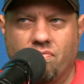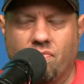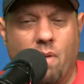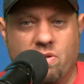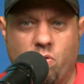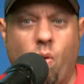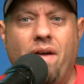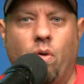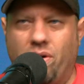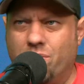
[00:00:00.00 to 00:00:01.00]
It was
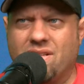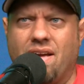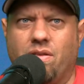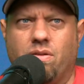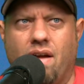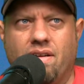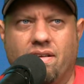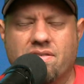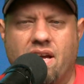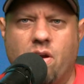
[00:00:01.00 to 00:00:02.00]
quite old. It was like,
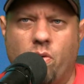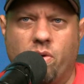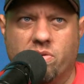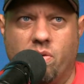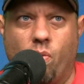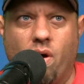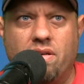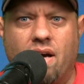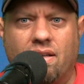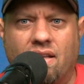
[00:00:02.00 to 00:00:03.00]
because I, I know there was a one
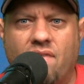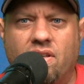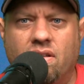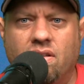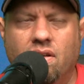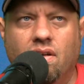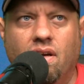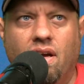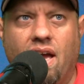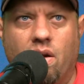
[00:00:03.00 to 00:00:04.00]
point eleven
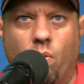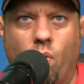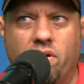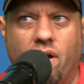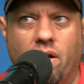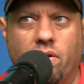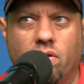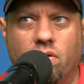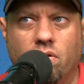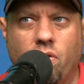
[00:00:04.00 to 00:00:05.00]
and a one point
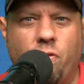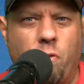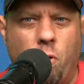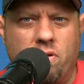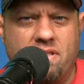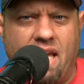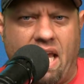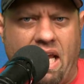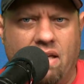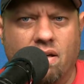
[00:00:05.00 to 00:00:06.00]

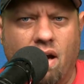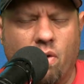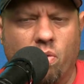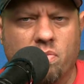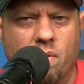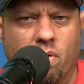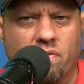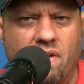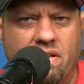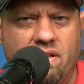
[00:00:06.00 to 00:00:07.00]
thirteen. I don't remember if
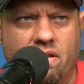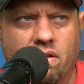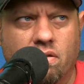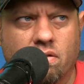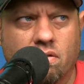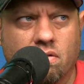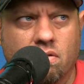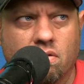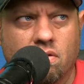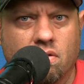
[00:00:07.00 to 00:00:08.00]
they did,
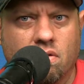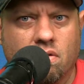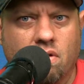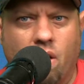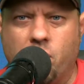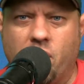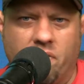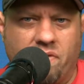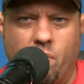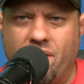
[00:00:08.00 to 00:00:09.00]
I don't remember
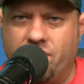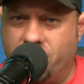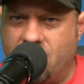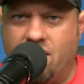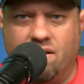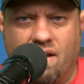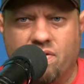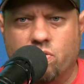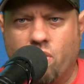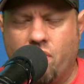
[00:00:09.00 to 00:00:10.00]
if they went ten, eleven,
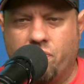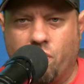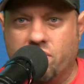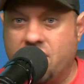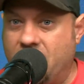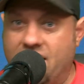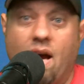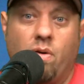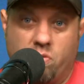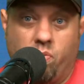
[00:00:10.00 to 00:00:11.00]
twelve, thirteen, and now
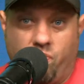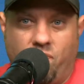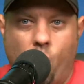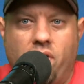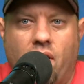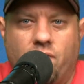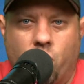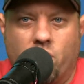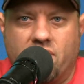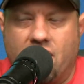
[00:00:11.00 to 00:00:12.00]
it's one point
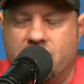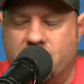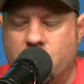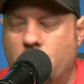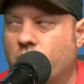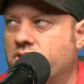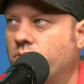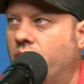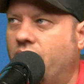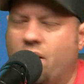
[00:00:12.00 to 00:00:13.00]
fourteen is the newest
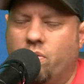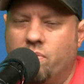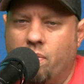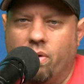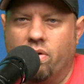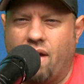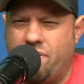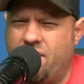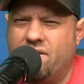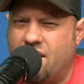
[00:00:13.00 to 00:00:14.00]
one. I don't remember. I
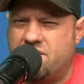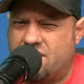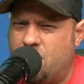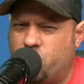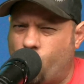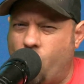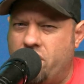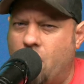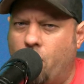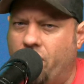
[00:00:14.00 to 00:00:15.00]
think they skipped one
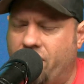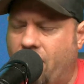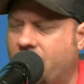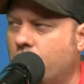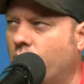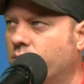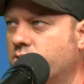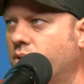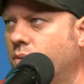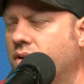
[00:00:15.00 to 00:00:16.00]
number in there. I can't remember which
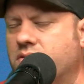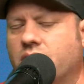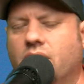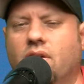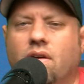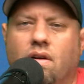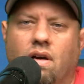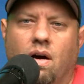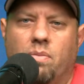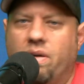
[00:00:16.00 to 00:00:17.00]
one it was.
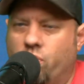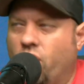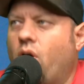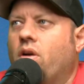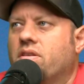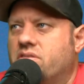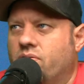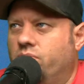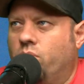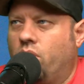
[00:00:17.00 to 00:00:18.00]
Uh, but regardless of,
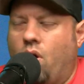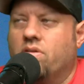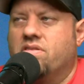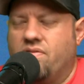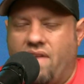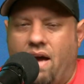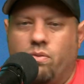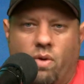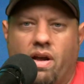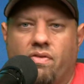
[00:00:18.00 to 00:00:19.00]
regardless of that,
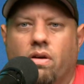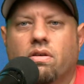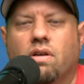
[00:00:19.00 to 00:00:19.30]
whatever.